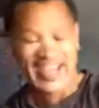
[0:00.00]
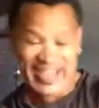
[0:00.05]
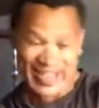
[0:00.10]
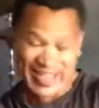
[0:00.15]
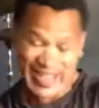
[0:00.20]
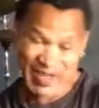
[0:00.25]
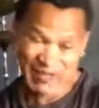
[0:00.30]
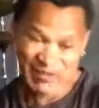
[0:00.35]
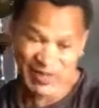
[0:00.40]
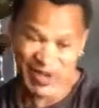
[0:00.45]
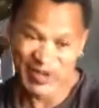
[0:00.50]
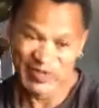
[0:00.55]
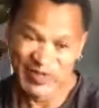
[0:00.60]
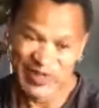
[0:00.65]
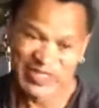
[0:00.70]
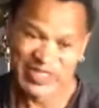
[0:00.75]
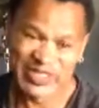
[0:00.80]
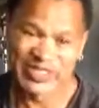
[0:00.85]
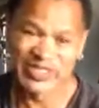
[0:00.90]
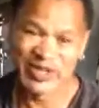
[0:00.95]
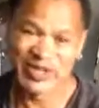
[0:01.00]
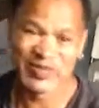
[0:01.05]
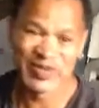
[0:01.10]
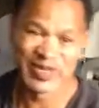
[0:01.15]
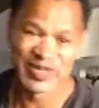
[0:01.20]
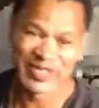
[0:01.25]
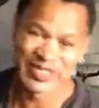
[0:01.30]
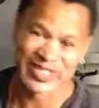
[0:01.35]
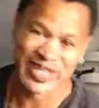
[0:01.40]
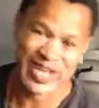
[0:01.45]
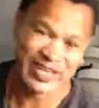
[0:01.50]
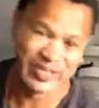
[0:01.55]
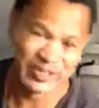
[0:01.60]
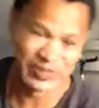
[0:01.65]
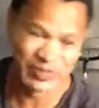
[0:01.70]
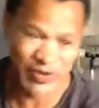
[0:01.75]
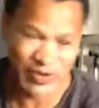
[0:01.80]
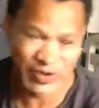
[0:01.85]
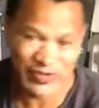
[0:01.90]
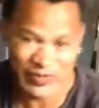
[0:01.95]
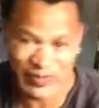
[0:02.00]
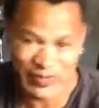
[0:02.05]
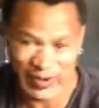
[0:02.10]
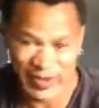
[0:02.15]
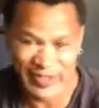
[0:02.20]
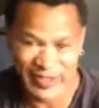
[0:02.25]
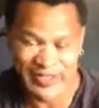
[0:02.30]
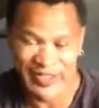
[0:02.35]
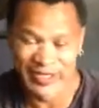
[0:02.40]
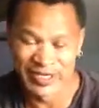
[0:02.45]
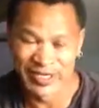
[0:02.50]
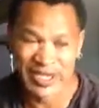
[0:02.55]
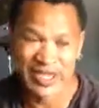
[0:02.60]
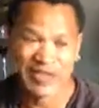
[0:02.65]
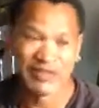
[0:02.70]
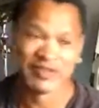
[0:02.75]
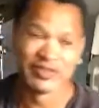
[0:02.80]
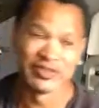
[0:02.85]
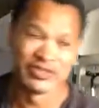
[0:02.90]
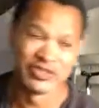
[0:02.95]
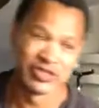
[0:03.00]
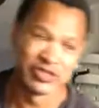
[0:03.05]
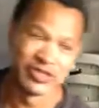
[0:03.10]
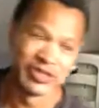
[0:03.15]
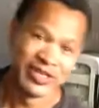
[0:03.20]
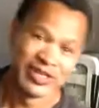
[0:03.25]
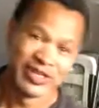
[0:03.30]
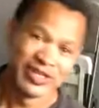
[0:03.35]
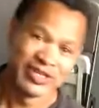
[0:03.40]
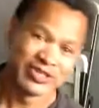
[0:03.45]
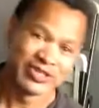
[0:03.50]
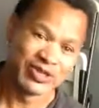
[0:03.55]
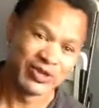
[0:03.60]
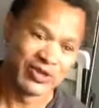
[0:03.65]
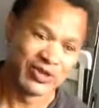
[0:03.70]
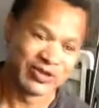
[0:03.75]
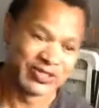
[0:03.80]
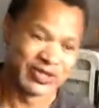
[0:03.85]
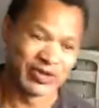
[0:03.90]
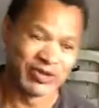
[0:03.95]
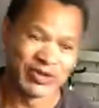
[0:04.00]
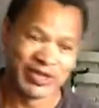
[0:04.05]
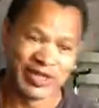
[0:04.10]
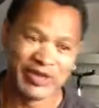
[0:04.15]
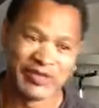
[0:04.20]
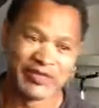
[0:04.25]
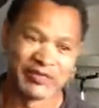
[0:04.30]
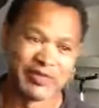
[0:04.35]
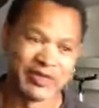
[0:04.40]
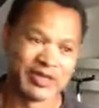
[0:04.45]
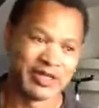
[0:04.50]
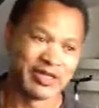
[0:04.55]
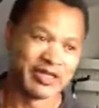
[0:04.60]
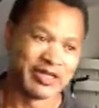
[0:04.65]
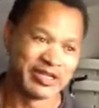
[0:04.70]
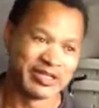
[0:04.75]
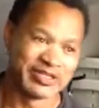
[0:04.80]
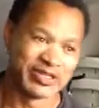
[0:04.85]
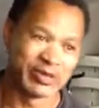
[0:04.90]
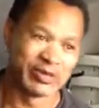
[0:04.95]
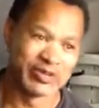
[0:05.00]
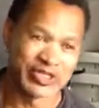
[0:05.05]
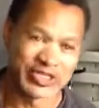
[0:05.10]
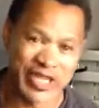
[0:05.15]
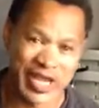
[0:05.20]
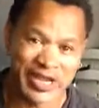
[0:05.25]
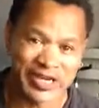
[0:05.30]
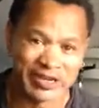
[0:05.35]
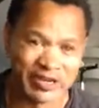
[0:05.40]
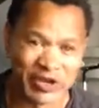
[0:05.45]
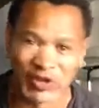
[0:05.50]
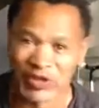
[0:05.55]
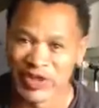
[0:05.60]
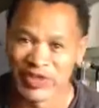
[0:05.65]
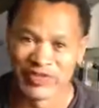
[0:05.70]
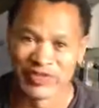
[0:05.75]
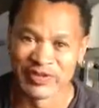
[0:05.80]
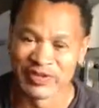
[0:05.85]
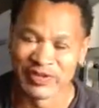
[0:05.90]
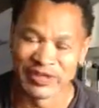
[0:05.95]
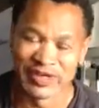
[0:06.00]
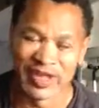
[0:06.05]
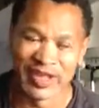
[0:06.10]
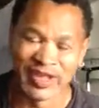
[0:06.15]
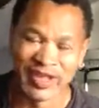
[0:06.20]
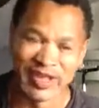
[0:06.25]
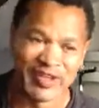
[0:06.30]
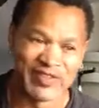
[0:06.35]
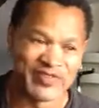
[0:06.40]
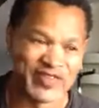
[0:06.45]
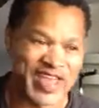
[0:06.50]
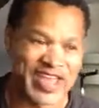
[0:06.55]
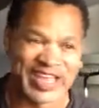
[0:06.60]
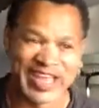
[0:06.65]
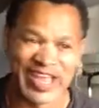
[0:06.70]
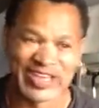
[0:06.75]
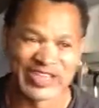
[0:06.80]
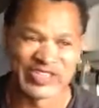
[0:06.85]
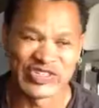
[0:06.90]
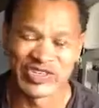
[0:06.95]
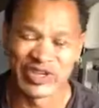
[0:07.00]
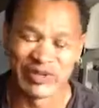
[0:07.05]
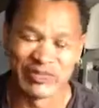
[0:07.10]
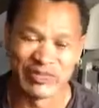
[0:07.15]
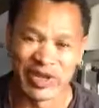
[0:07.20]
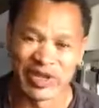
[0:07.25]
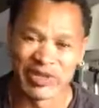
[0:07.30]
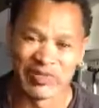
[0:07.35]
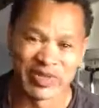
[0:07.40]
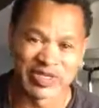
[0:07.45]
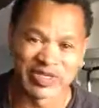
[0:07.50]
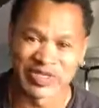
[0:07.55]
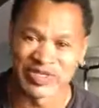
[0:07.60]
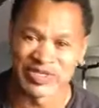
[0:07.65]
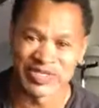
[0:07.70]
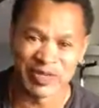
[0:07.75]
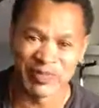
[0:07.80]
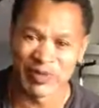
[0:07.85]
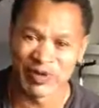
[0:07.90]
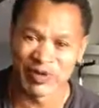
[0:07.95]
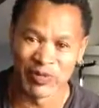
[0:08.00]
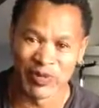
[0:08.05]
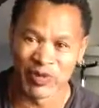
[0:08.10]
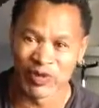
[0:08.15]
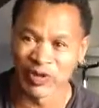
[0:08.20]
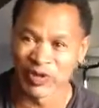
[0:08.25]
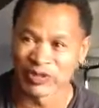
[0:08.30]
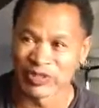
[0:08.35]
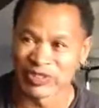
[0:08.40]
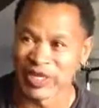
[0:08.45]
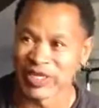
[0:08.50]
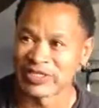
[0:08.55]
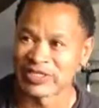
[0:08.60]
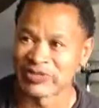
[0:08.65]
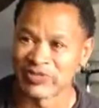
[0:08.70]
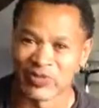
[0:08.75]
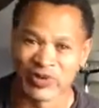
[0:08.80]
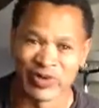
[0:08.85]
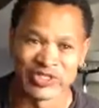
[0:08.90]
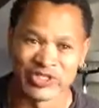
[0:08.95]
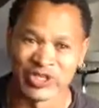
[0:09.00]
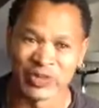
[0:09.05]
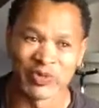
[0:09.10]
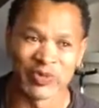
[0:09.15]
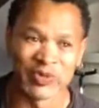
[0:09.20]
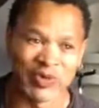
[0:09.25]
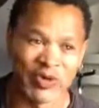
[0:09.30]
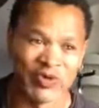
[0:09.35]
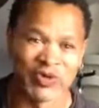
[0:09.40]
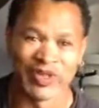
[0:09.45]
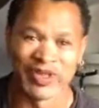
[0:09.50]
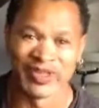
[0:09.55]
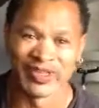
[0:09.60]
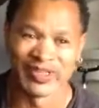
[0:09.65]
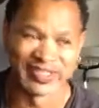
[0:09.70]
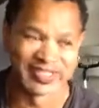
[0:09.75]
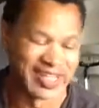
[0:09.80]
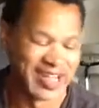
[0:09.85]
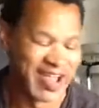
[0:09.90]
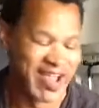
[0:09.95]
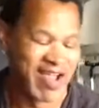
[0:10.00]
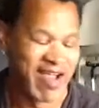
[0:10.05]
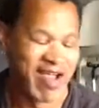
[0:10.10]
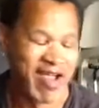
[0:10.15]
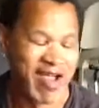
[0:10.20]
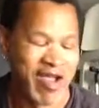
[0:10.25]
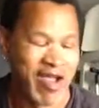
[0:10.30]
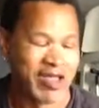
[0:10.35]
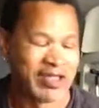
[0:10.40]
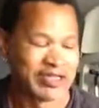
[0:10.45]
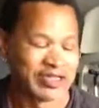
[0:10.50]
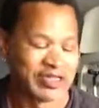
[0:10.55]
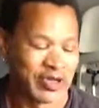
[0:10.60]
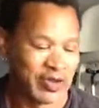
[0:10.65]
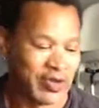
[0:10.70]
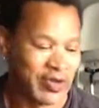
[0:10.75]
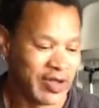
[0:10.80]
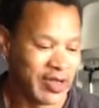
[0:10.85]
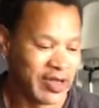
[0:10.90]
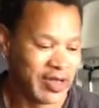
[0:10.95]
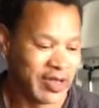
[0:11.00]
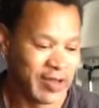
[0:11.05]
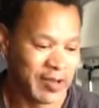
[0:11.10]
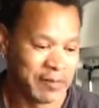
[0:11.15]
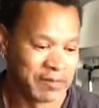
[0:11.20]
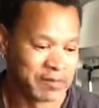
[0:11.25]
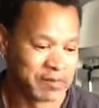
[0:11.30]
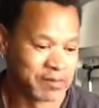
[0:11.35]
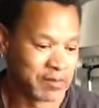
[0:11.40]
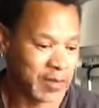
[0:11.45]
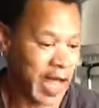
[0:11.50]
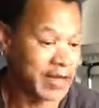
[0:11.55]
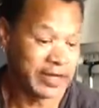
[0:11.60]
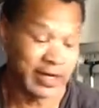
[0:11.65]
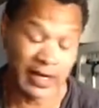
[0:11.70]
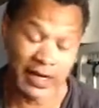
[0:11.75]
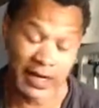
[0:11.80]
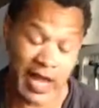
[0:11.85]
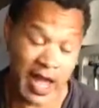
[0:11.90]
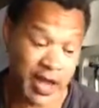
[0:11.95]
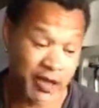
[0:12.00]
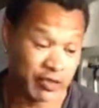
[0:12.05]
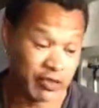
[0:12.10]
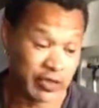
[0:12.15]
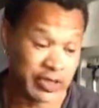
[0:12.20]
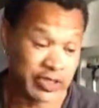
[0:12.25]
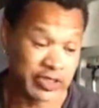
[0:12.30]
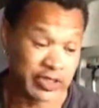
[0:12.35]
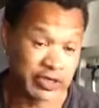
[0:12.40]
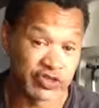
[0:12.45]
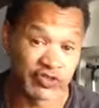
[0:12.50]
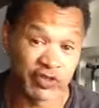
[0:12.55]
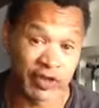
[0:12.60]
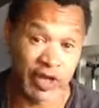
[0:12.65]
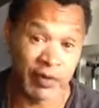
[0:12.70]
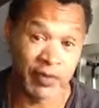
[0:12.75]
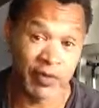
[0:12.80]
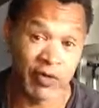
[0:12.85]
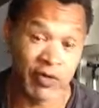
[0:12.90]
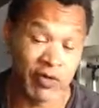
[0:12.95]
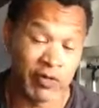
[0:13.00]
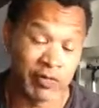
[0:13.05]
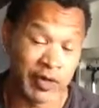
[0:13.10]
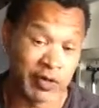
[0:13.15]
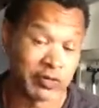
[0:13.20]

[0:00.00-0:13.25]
Yeah, Money, Mississippi is Satan's birthplace, and so Satan don't even vacation in Money, Mississippi anymore, because that's where Jim Crow is. So I did a lot of research for that poem.